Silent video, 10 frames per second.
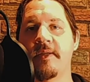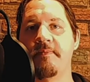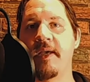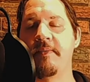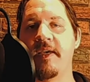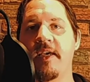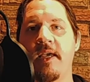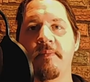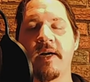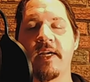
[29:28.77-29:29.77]
Maybe
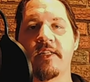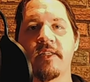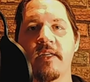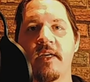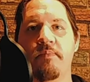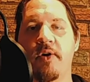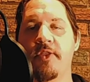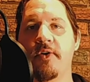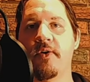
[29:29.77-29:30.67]
he might put